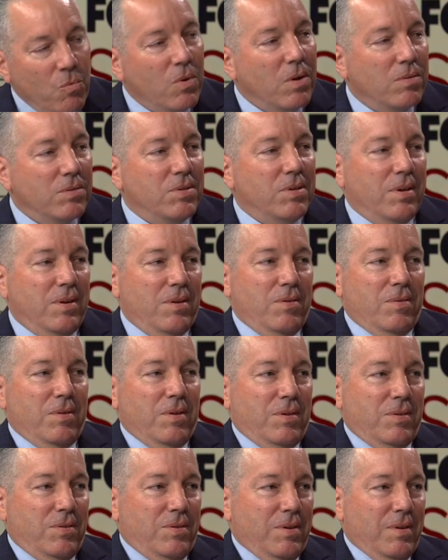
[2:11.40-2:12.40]
Well, I'll tell you
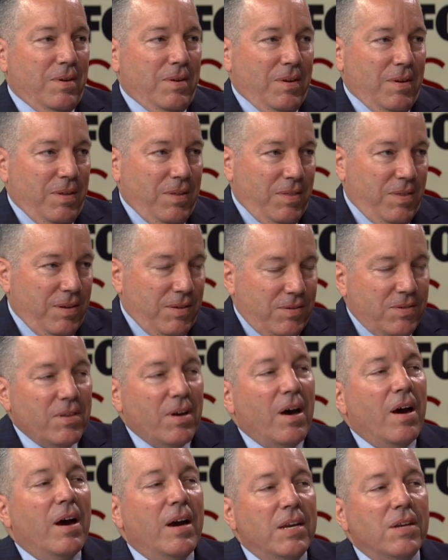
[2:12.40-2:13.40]
this. It's the
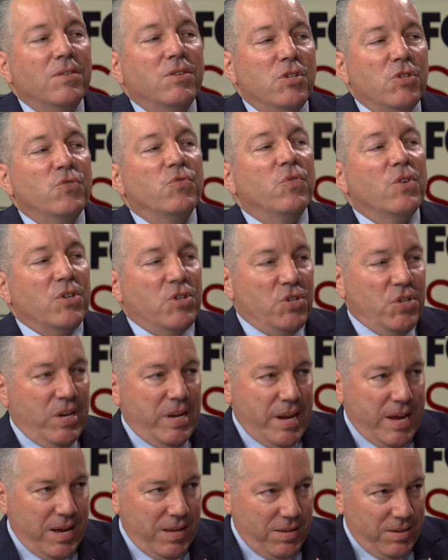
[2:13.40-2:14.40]
height of
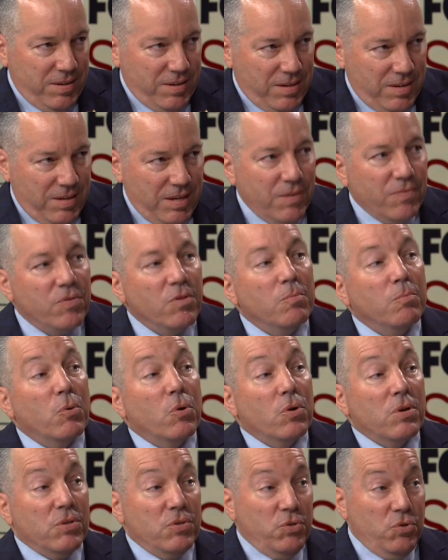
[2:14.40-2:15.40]
dysfunctionality if the
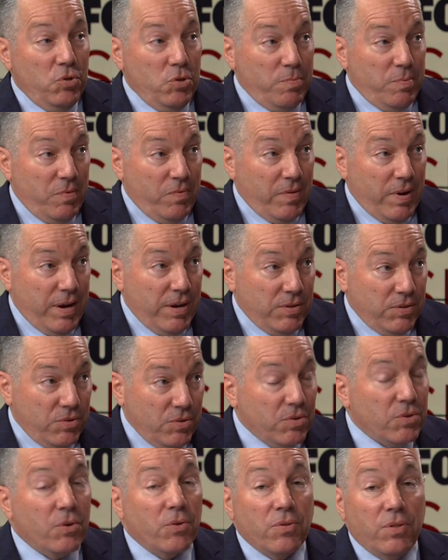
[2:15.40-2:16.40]
board of
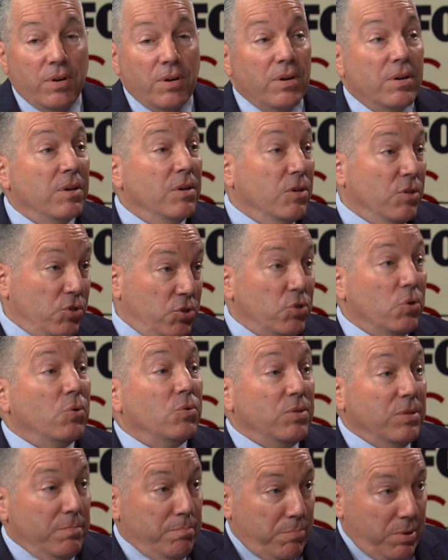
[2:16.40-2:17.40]
supervisor or their
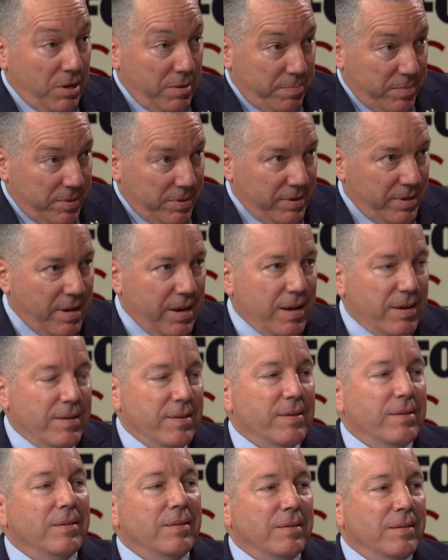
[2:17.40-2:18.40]
chosen puppet
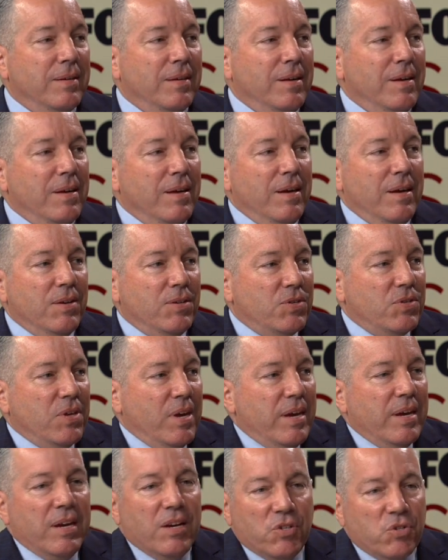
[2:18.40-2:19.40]
candidate is
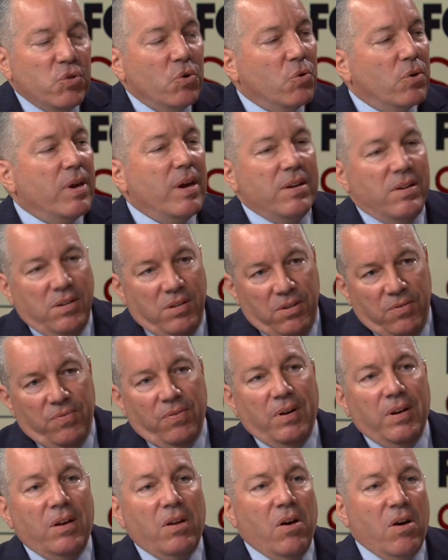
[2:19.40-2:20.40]
saying it's okay to
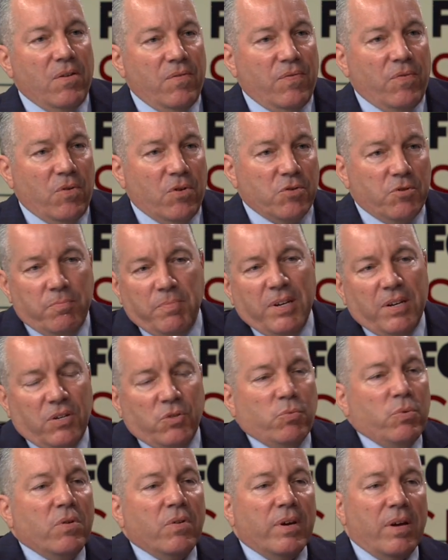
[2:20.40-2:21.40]
defund law enforcement because
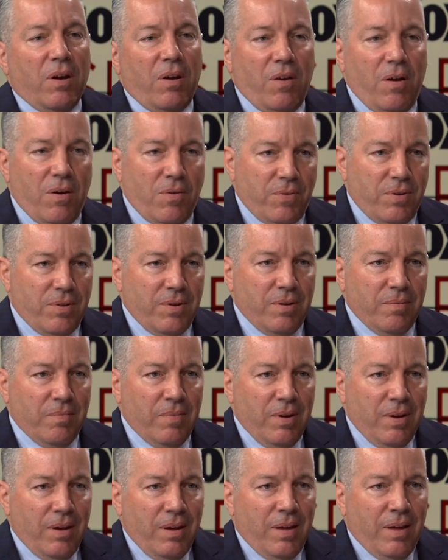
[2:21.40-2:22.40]
we don't get along with him.
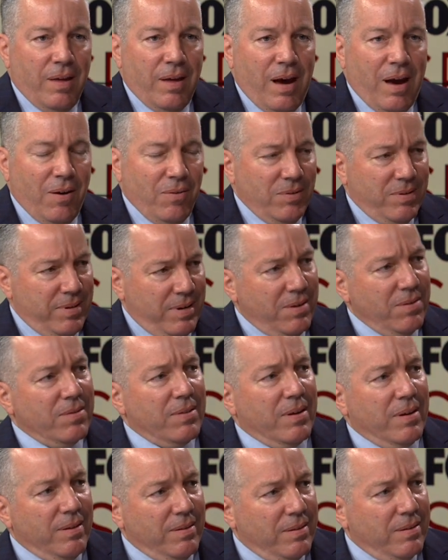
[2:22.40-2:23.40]
How dare
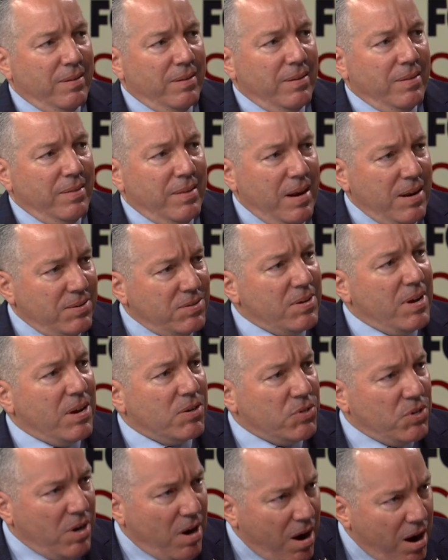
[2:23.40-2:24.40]
they? That is
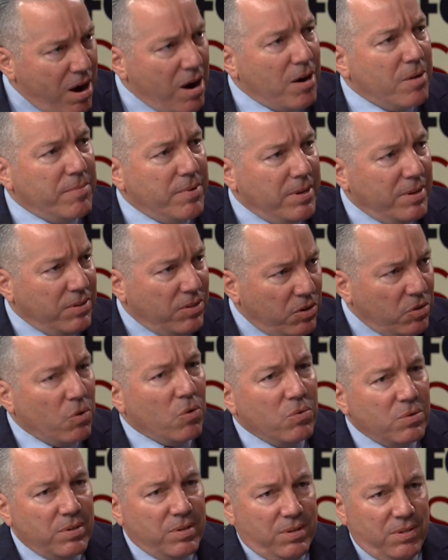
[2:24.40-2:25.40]
actually harming their
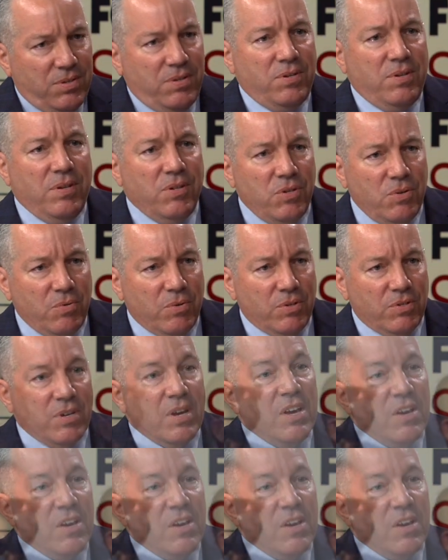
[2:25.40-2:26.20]
own constituents.